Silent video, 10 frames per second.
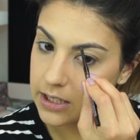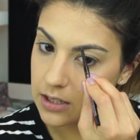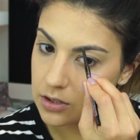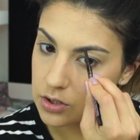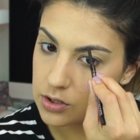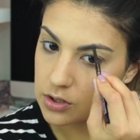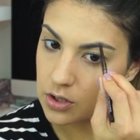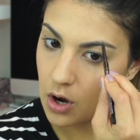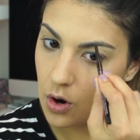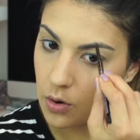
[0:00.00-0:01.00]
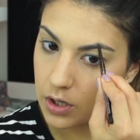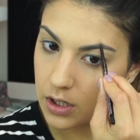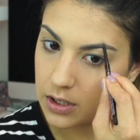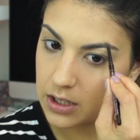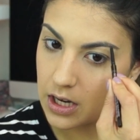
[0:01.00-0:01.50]
It is so
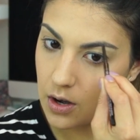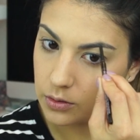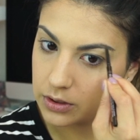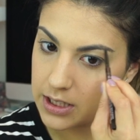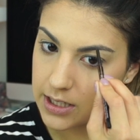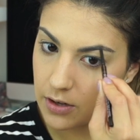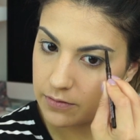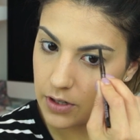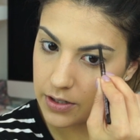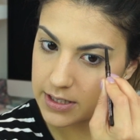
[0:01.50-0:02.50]
good. The only downfall